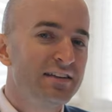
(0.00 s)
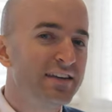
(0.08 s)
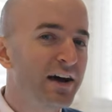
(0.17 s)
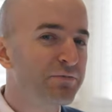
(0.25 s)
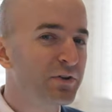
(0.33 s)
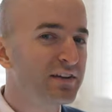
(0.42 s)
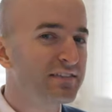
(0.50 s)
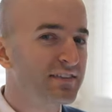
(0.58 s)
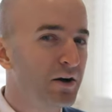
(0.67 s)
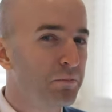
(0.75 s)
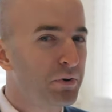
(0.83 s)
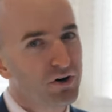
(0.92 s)
definitely
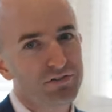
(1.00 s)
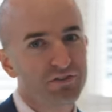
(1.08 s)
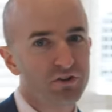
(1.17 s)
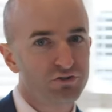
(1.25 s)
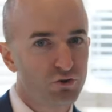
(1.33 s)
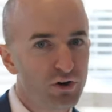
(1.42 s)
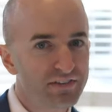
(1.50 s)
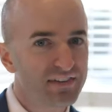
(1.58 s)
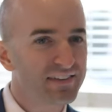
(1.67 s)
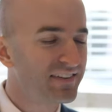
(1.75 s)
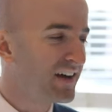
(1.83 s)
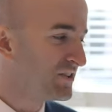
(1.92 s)
some personal
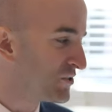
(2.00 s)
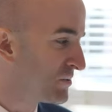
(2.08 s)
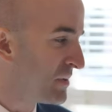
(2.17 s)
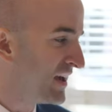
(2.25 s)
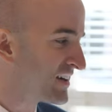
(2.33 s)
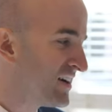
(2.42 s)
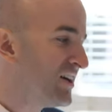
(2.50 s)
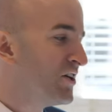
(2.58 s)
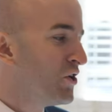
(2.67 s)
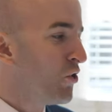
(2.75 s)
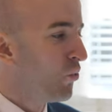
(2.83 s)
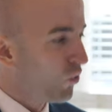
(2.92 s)
choices that you can make
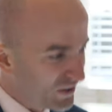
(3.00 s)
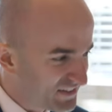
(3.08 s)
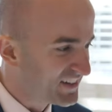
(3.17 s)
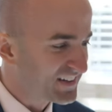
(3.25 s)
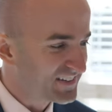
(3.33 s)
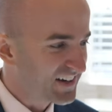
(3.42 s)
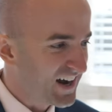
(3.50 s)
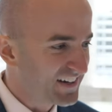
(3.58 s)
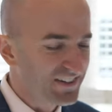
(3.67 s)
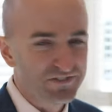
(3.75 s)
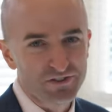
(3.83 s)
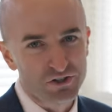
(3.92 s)
once you
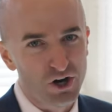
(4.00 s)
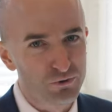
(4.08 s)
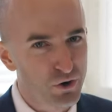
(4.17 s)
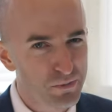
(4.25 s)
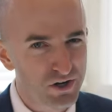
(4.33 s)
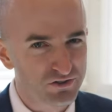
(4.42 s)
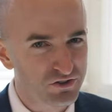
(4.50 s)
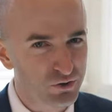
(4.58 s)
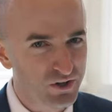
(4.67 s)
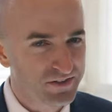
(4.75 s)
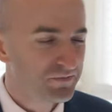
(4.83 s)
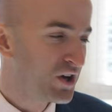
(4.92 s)
decide to call Robarge
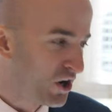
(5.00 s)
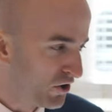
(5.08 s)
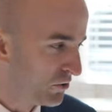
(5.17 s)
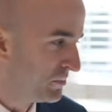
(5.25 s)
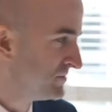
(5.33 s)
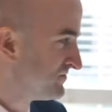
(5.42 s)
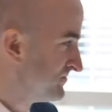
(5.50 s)
Court home.